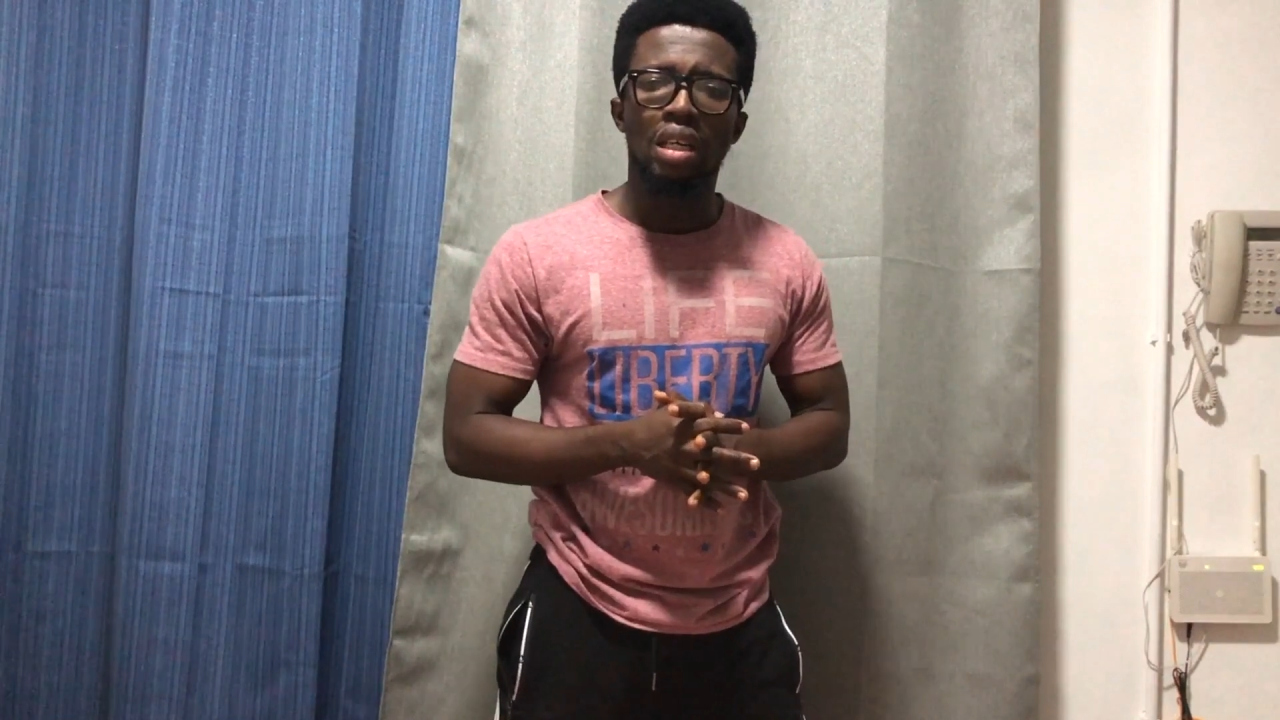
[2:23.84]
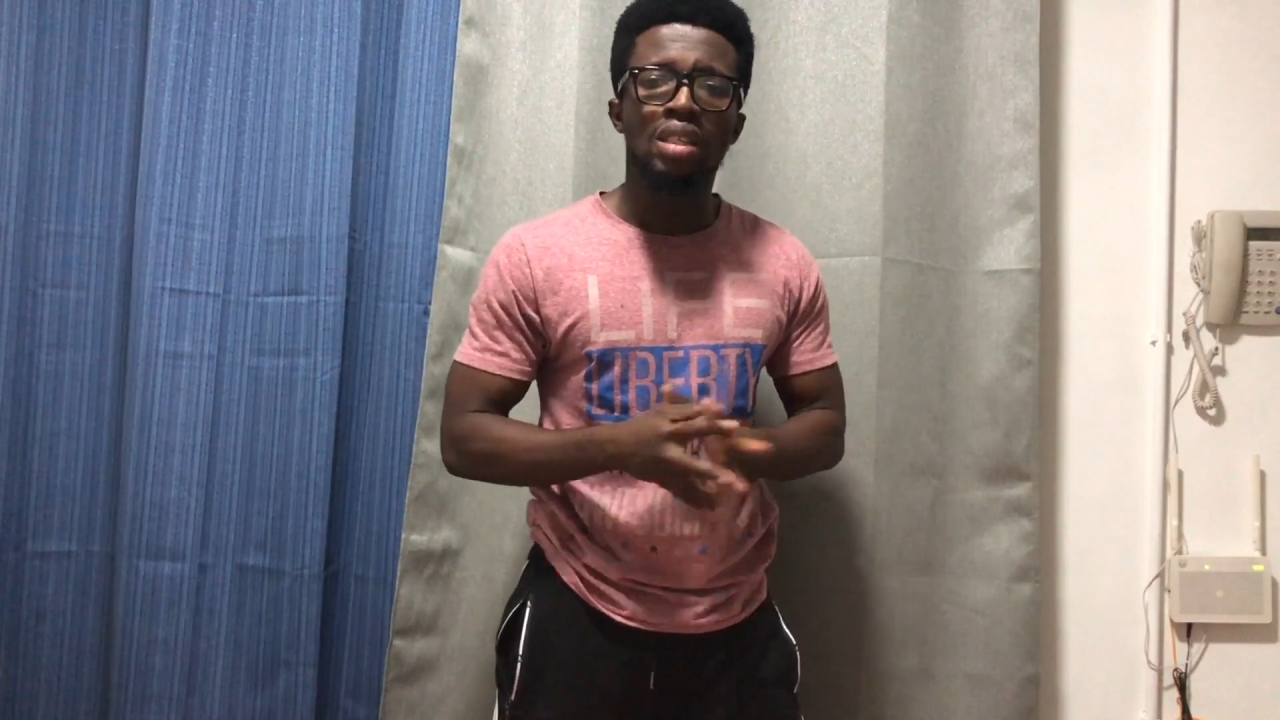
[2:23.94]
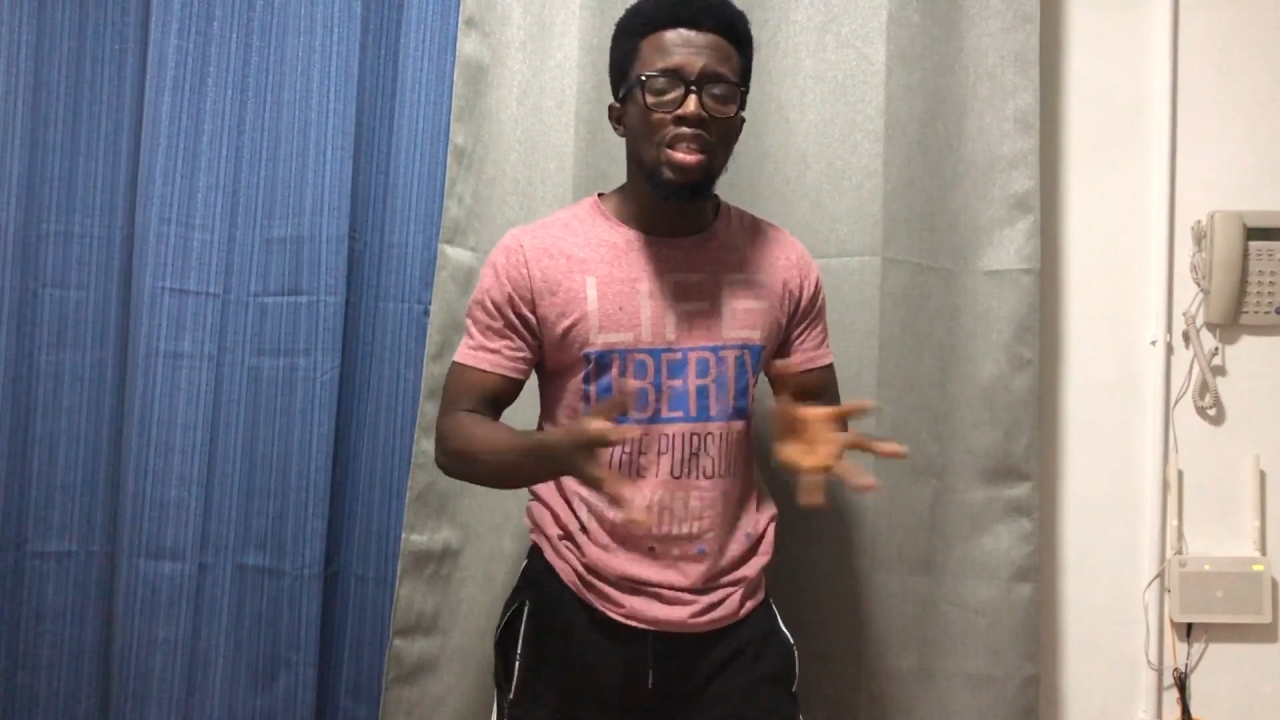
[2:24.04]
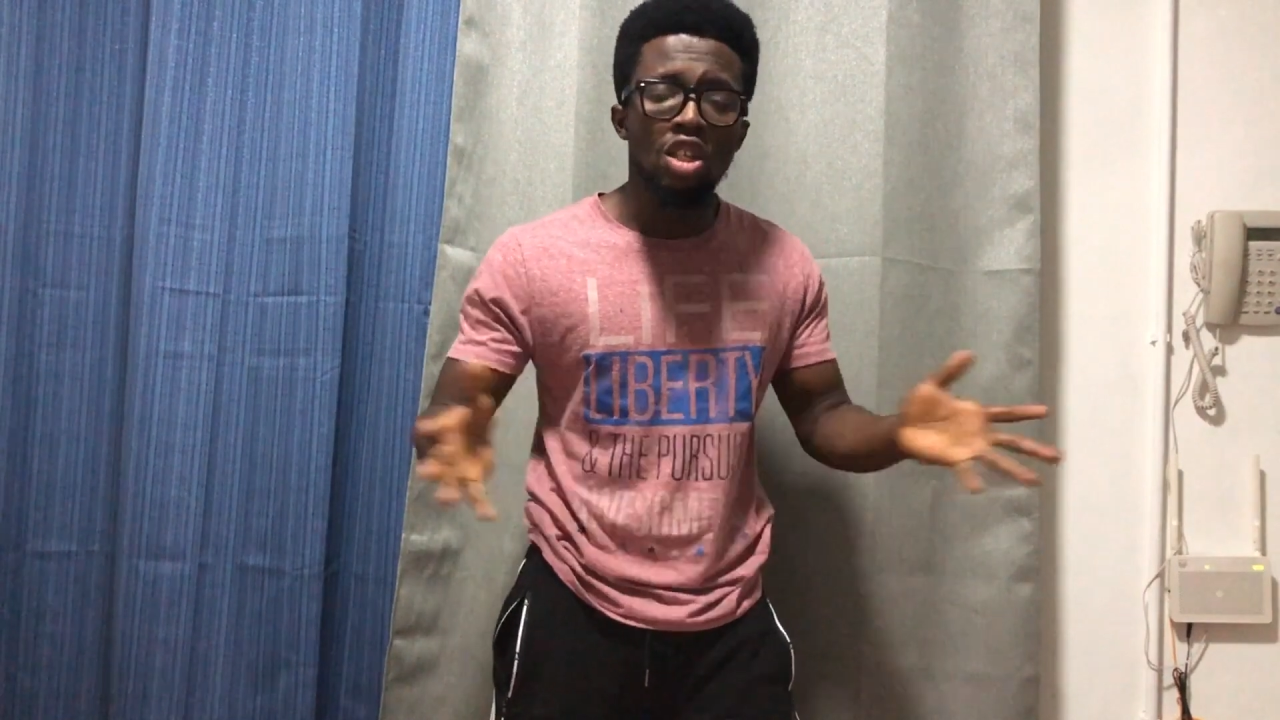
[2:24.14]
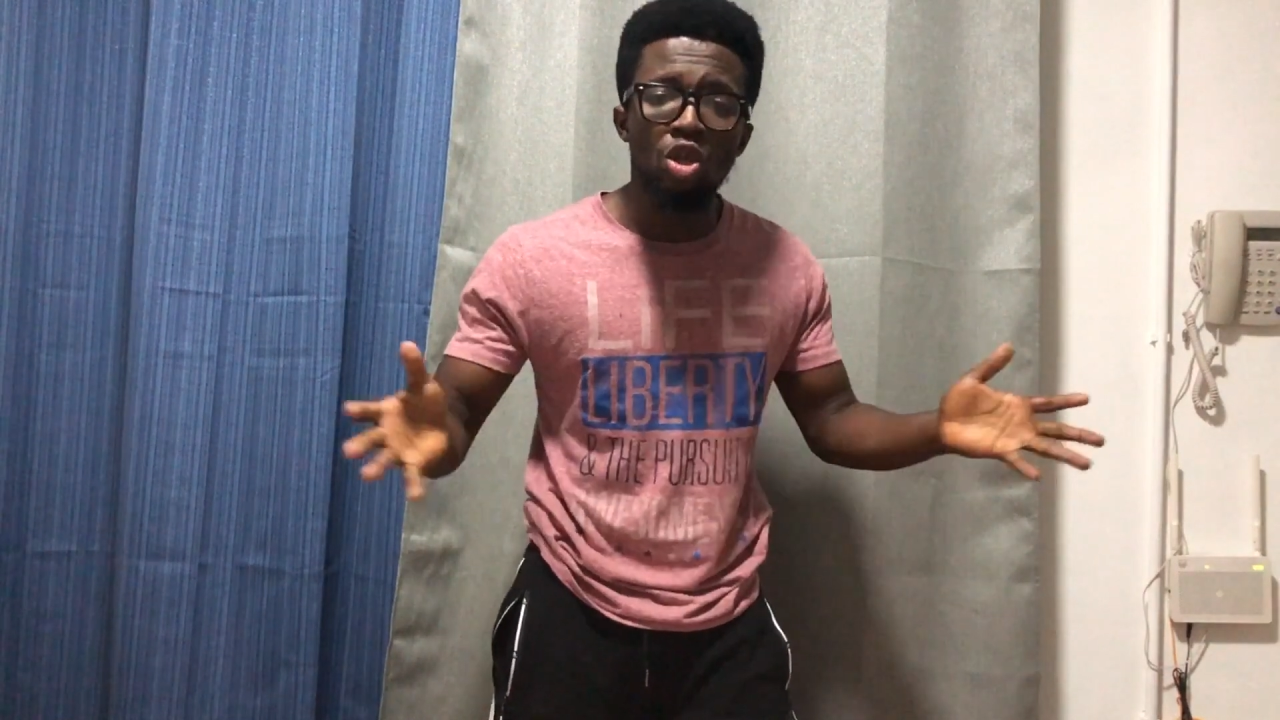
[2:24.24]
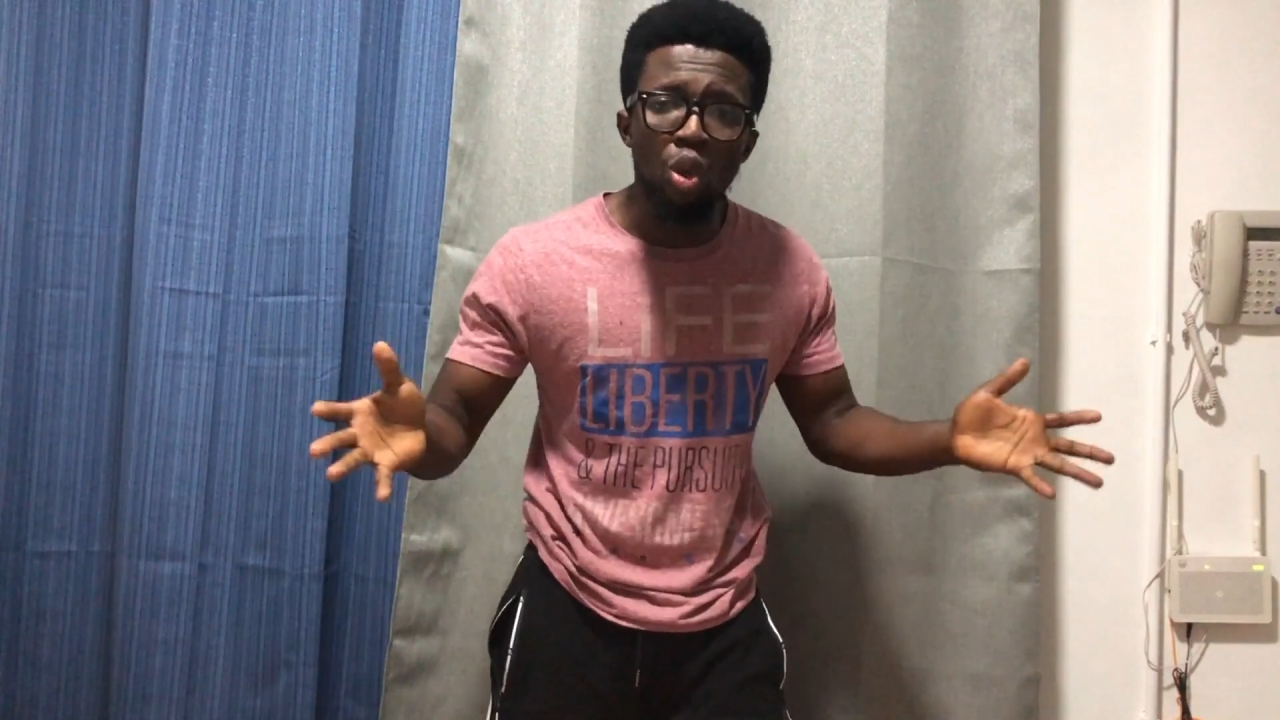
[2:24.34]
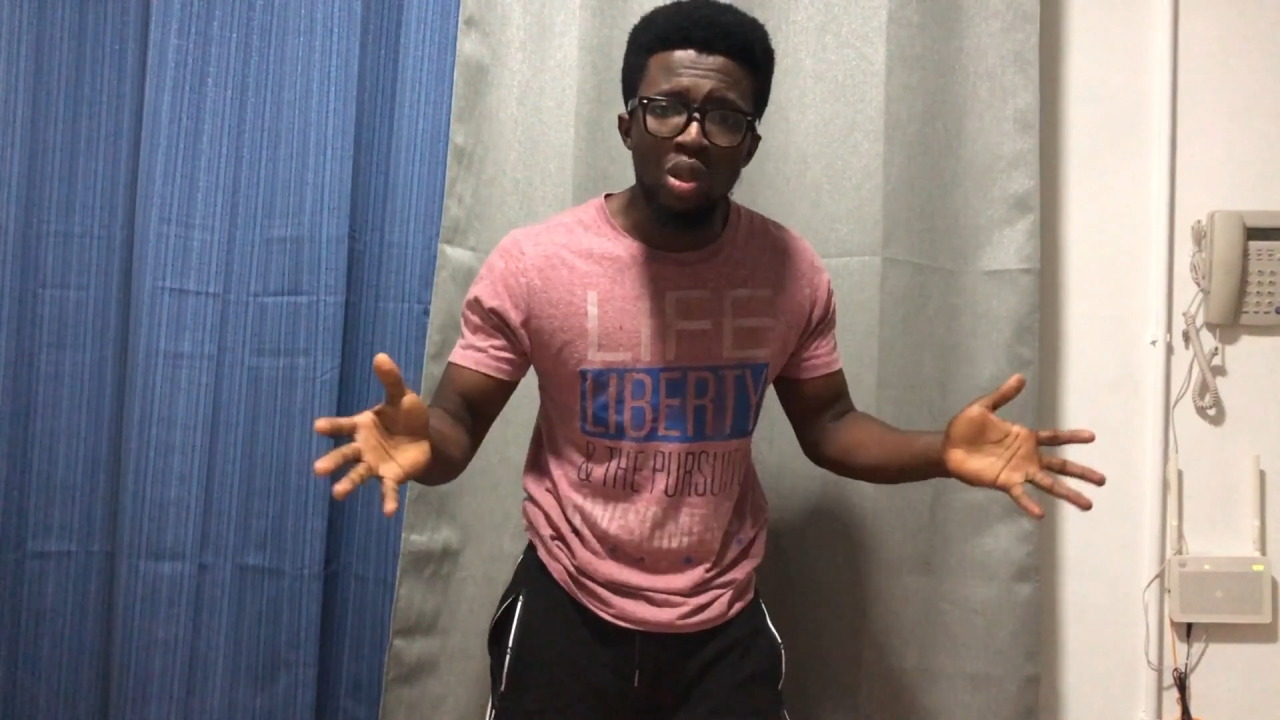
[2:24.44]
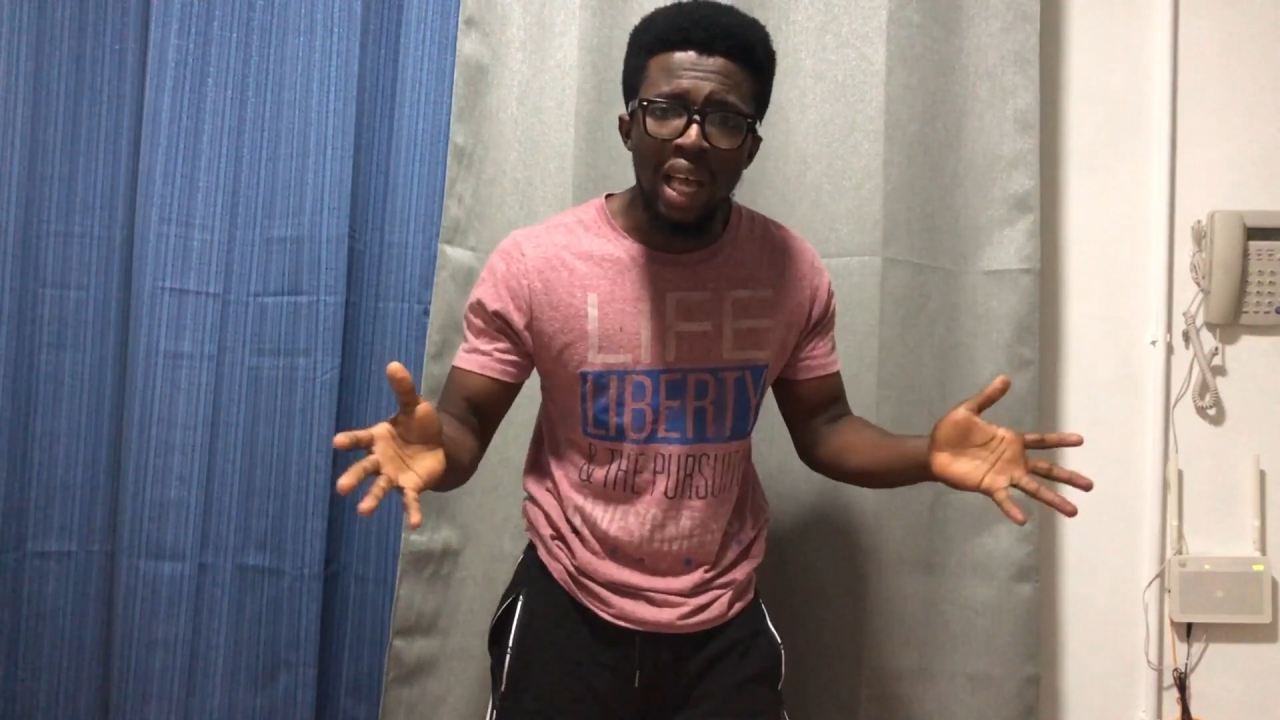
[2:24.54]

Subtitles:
This is so